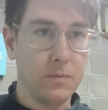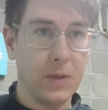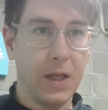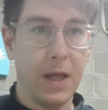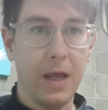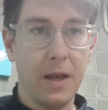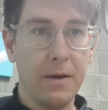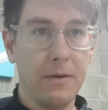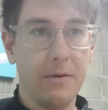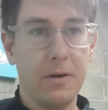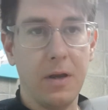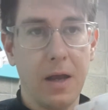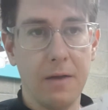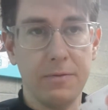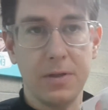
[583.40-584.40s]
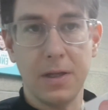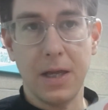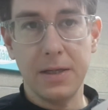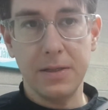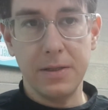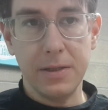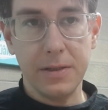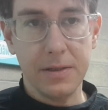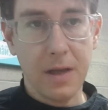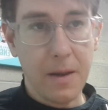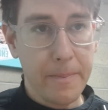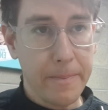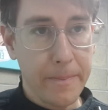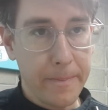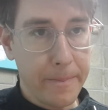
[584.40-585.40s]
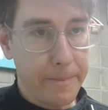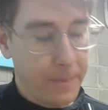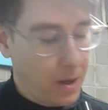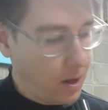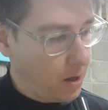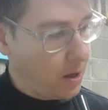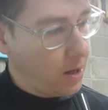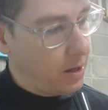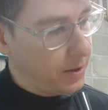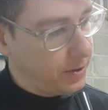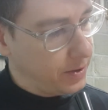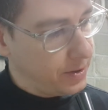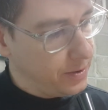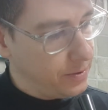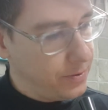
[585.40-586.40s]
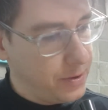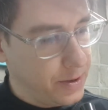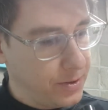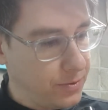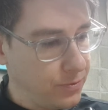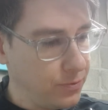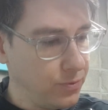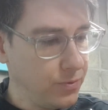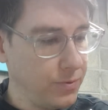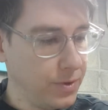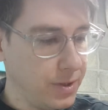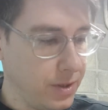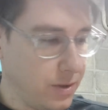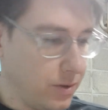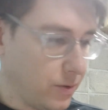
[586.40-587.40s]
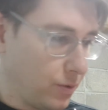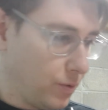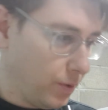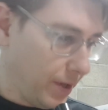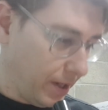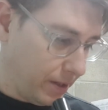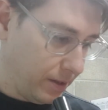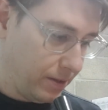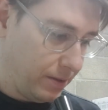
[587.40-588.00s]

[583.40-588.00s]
And I've sliced these up. You can do this real quick.